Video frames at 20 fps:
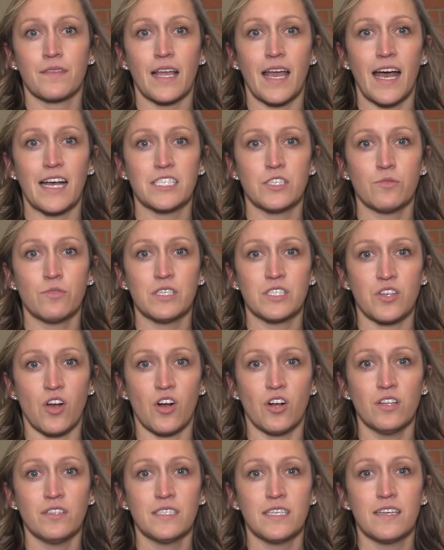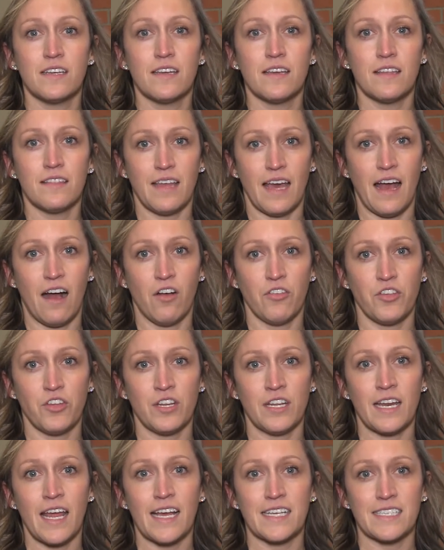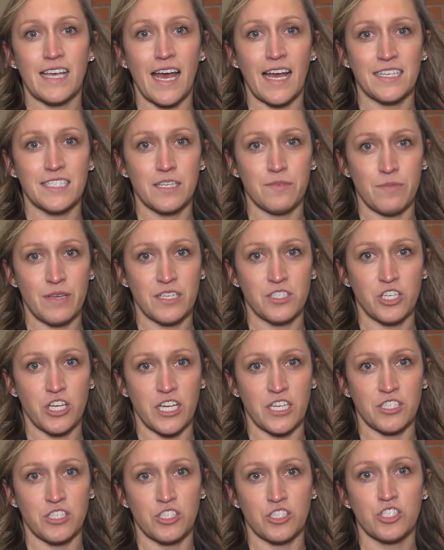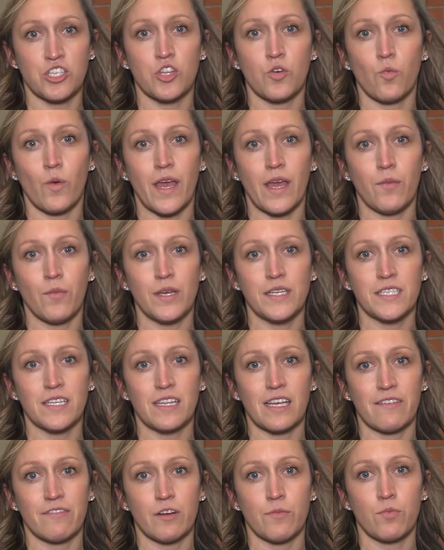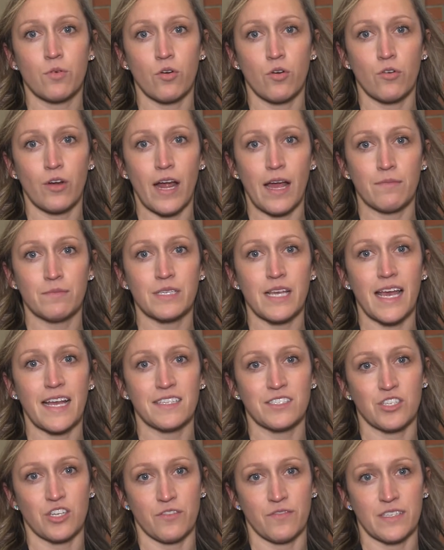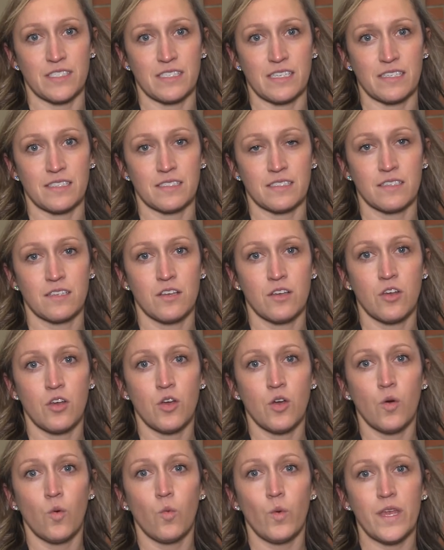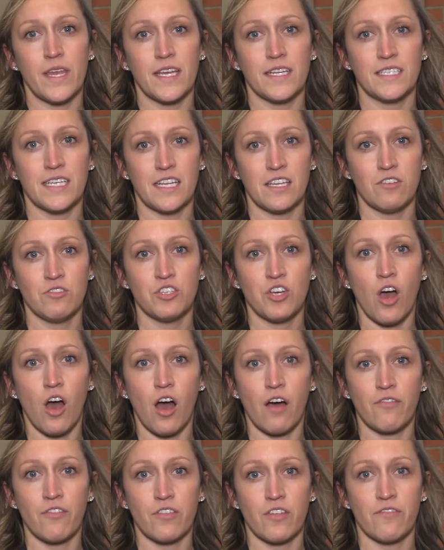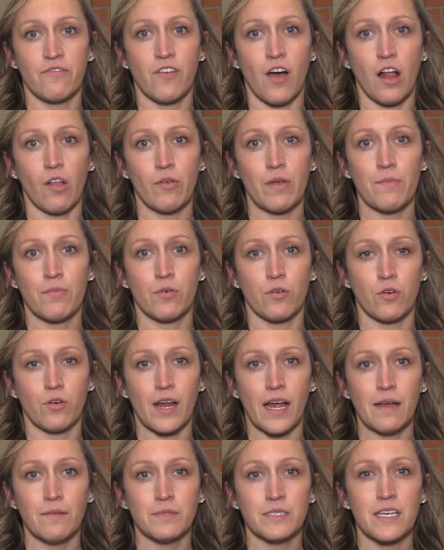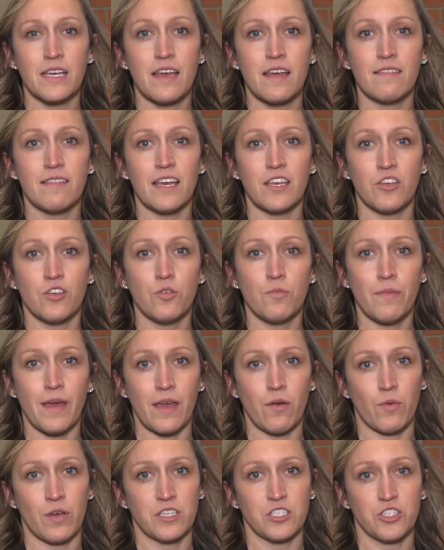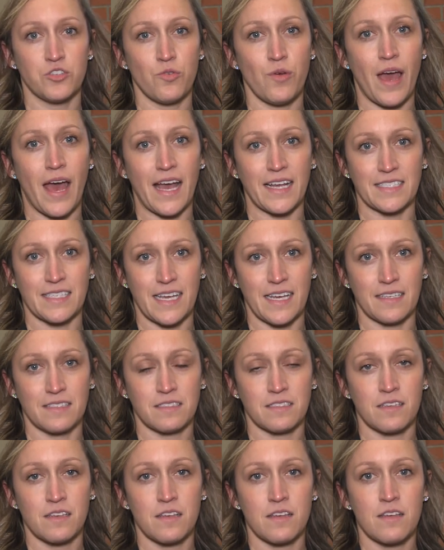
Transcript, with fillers: As a result, the health unit has had to make changes to the way we deliver programs and services. We continue to offer the following programs that you may wish to access.